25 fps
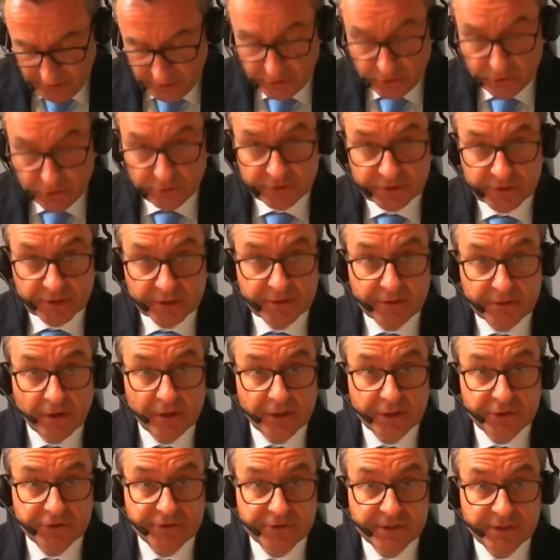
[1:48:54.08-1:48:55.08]
new
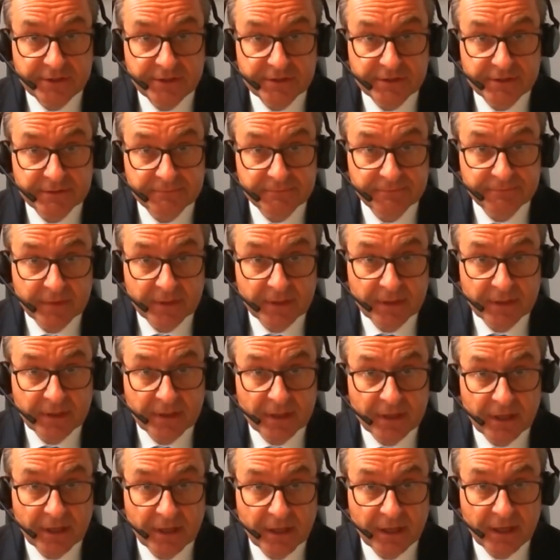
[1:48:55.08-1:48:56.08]
technologies
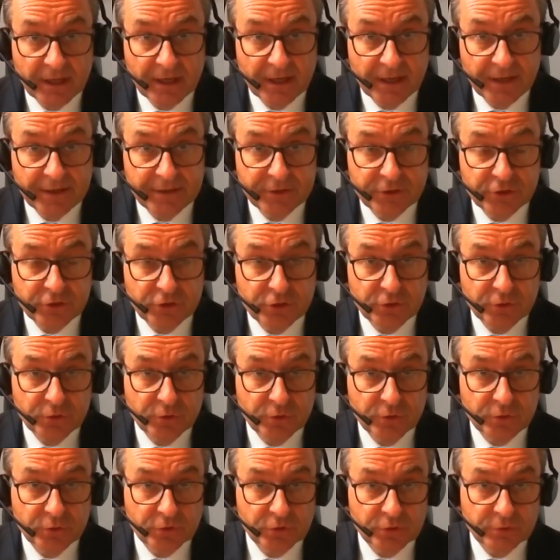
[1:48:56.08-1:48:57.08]

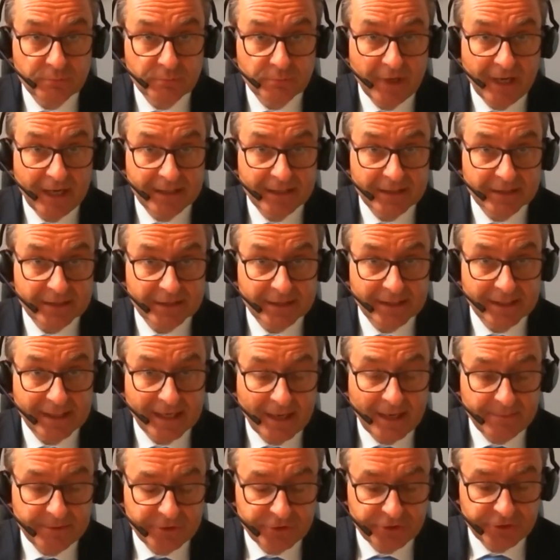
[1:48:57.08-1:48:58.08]
to combat
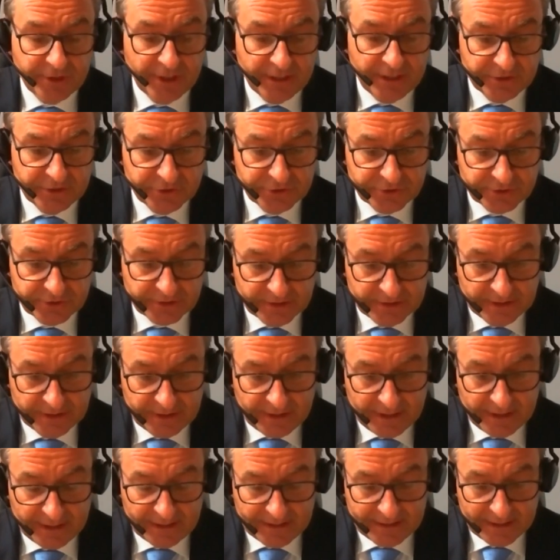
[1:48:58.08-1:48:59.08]
climate change
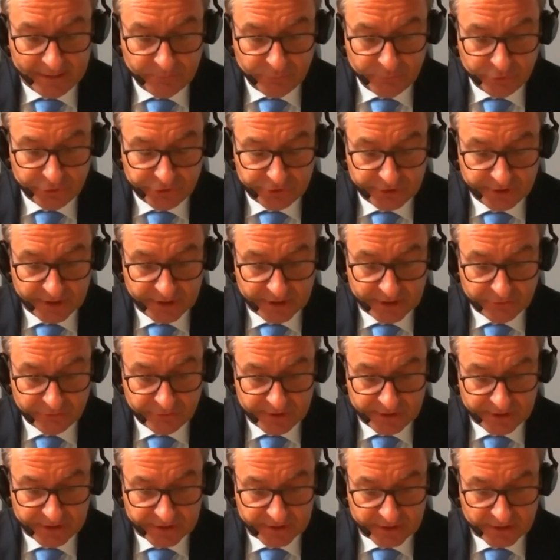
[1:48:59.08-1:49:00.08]
and temperature
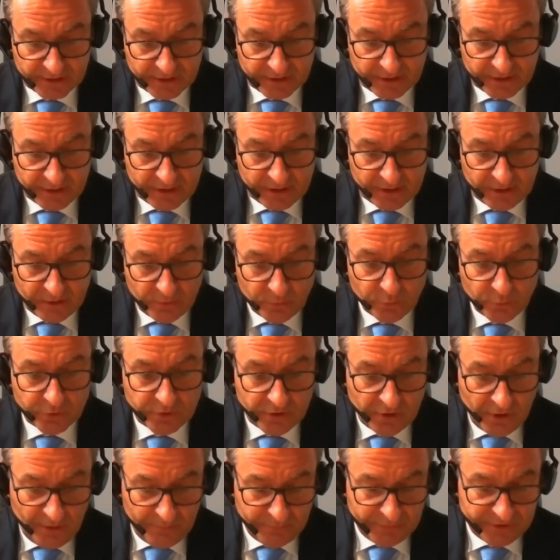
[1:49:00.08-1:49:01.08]
increase would
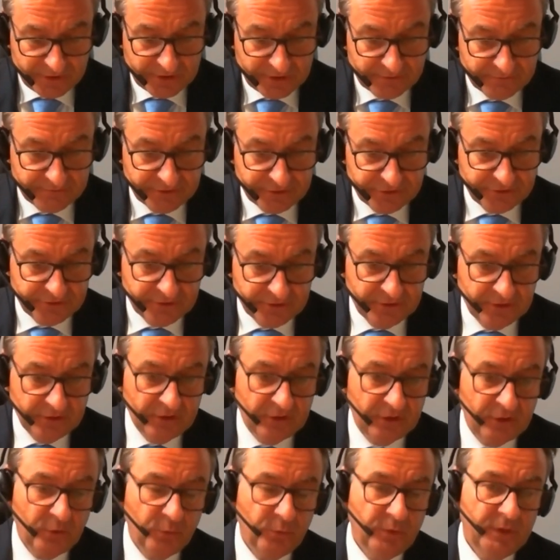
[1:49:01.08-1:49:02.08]
not be
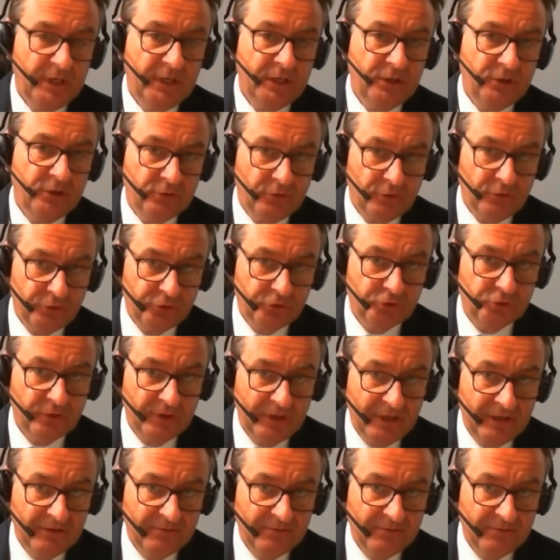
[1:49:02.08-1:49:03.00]
sufficient. We need to also